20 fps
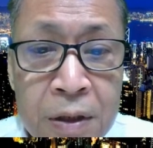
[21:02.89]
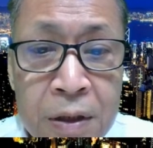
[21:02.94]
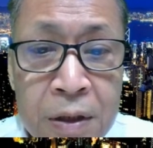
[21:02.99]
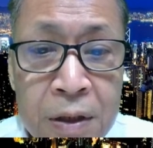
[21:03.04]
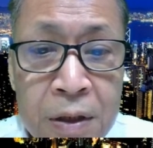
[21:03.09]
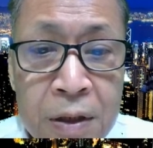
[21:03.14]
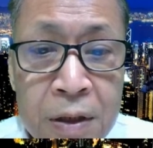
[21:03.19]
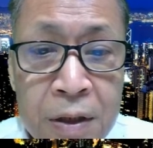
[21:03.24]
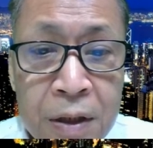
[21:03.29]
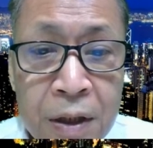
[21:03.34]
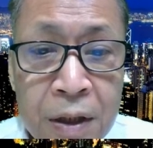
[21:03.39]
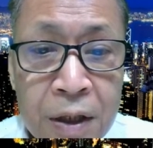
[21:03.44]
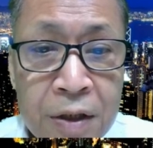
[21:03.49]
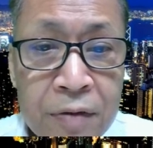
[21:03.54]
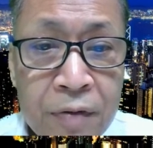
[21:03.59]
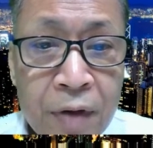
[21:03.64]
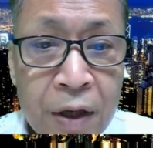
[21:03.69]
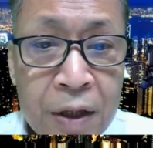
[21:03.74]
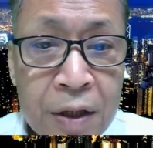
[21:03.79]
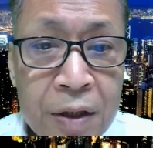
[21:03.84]
This
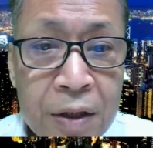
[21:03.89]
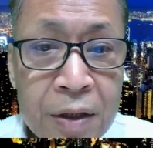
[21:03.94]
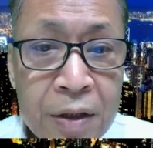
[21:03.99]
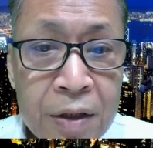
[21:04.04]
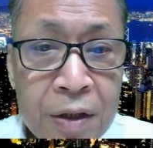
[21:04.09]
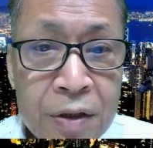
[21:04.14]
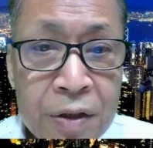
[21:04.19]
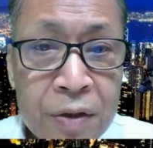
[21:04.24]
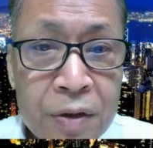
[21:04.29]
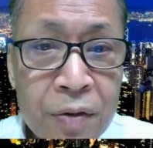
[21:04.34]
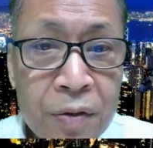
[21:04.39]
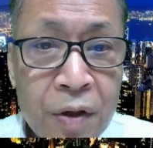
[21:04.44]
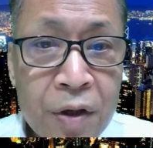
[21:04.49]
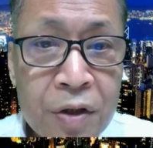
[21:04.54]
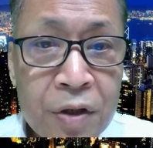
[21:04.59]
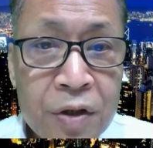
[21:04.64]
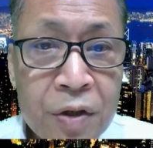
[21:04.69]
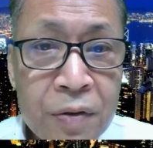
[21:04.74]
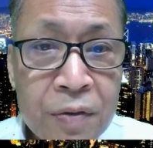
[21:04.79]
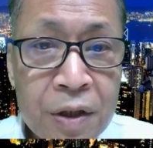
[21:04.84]
one is to
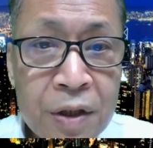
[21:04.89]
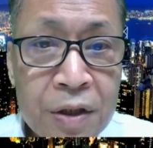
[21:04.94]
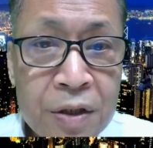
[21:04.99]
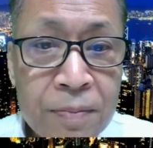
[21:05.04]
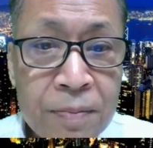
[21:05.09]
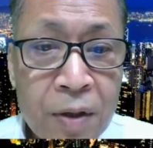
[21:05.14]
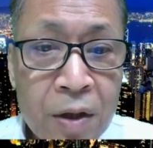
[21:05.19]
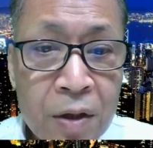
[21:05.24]
control this box,